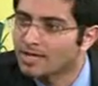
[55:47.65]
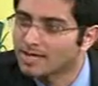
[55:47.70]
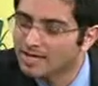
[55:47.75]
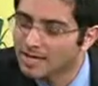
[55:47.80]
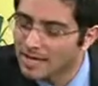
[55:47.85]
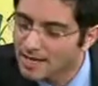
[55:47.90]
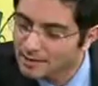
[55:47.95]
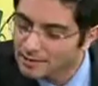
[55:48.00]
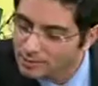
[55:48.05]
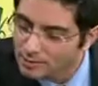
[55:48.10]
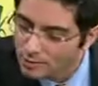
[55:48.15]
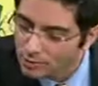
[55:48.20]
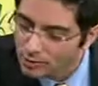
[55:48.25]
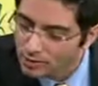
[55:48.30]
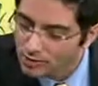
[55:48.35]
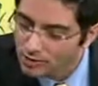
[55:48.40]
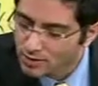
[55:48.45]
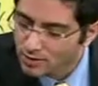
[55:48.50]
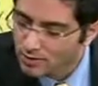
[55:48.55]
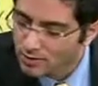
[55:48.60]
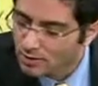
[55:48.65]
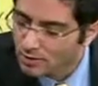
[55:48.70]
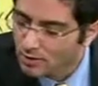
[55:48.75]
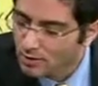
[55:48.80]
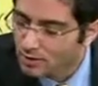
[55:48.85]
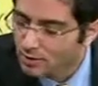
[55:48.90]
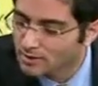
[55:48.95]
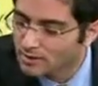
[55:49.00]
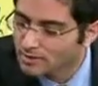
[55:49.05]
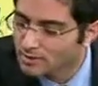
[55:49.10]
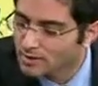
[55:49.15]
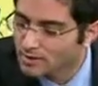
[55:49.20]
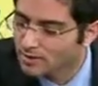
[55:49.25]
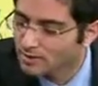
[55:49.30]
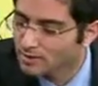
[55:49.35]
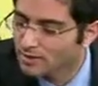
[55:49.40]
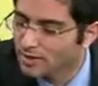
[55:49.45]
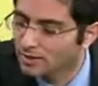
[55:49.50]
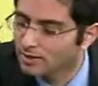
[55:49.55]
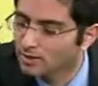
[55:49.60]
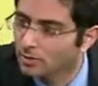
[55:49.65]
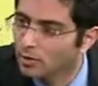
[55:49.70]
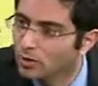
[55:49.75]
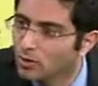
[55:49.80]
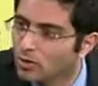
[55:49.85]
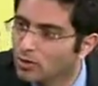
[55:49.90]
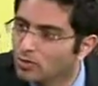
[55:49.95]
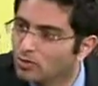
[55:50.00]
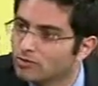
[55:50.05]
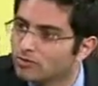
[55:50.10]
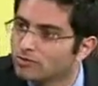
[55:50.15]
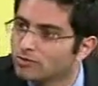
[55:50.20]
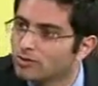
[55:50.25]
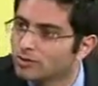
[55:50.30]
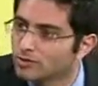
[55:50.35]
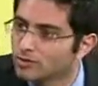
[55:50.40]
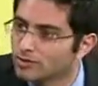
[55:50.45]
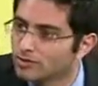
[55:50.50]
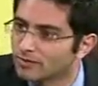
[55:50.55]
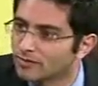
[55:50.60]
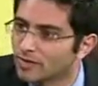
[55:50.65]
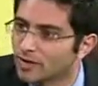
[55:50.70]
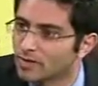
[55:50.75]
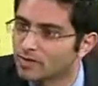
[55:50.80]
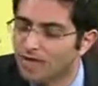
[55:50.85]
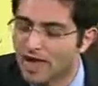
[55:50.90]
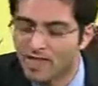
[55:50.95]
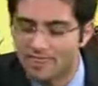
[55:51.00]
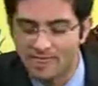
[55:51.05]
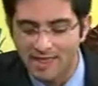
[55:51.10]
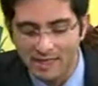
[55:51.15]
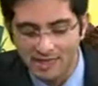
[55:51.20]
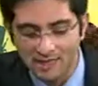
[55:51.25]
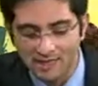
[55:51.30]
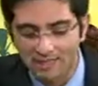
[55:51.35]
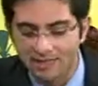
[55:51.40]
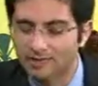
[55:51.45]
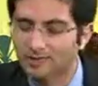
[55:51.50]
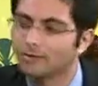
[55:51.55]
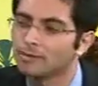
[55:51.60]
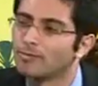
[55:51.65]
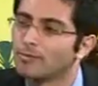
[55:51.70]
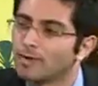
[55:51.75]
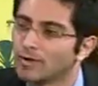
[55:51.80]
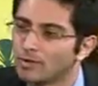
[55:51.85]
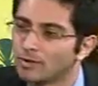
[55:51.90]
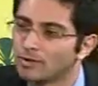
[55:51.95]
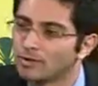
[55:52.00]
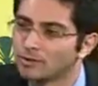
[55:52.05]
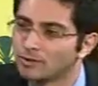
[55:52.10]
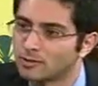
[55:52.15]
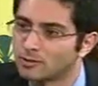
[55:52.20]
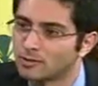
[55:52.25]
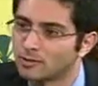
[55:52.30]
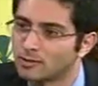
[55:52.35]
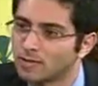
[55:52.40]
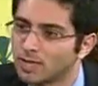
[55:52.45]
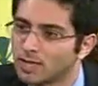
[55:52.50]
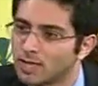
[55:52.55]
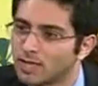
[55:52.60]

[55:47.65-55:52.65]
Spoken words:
Get someone to articulate their own vision of marriage, and then you can compare the two